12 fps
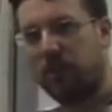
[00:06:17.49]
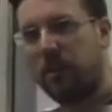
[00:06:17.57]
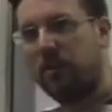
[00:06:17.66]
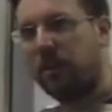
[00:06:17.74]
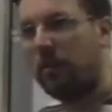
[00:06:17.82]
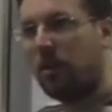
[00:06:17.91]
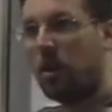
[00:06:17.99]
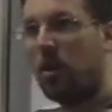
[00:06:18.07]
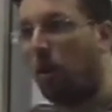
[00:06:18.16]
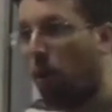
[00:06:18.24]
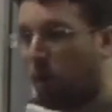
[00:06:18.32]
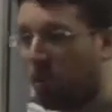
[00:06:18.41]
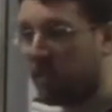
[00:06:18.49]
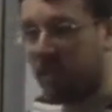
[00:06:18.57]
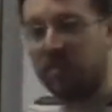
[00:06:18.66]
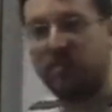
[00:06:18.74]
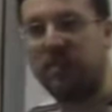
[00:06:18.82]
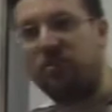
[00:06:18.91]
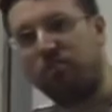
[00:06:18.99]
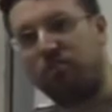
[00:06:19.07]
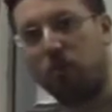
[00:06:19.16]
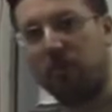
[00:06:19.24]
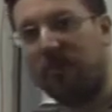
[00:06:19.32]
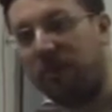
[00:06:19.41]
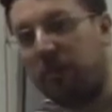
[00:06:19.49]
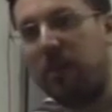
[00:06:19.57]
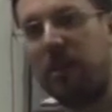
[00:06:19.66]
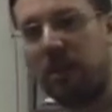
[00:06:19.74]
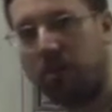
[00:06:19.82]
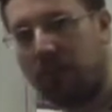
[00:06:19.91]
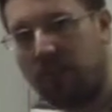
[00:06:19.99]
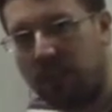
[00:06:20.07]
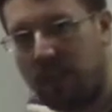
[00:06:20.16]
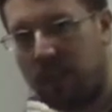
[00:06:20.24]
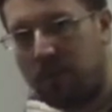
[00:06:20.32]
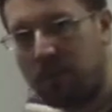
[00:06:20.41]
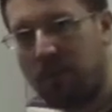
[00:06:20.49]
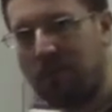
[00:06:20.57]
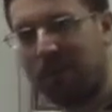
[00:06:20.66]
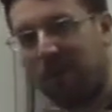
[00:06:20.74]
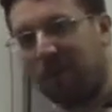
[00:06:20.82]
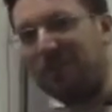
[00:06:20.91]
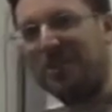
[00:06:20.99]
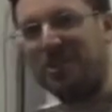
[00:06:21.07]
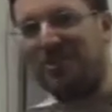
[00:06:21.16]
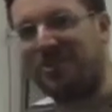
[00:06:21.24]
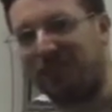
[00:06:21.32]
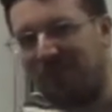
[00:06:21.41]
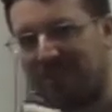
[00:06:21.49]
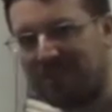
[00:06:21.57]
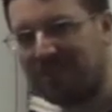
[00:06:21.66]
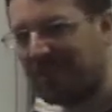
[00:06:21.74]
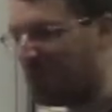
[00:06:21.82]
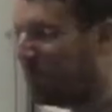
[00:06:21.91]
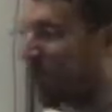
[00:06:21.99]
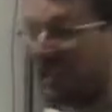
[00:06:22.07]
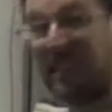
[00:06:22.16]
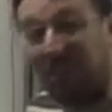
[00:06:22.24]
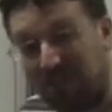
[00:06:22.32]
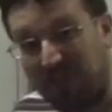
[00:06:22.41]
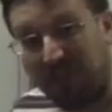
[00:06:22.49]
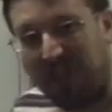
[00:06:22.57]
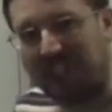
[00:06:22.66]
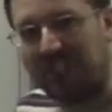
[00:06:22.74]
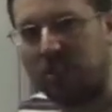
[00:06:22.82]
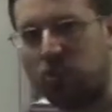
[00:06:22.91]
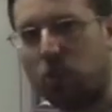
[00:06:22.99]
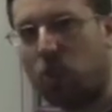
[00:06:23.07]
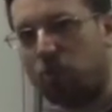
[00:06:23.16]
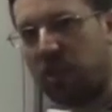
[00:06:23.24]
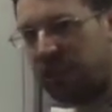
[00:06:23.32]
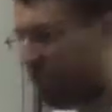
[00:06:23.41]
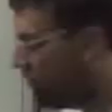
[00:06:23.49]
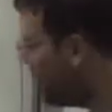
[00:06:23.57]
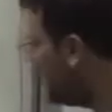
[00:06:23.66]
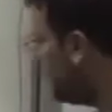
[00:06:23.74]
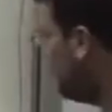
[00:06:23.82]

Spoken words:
Okay, now all of these features you'll be familiar with, but you probably just don't, you probably take them for granted and don't really see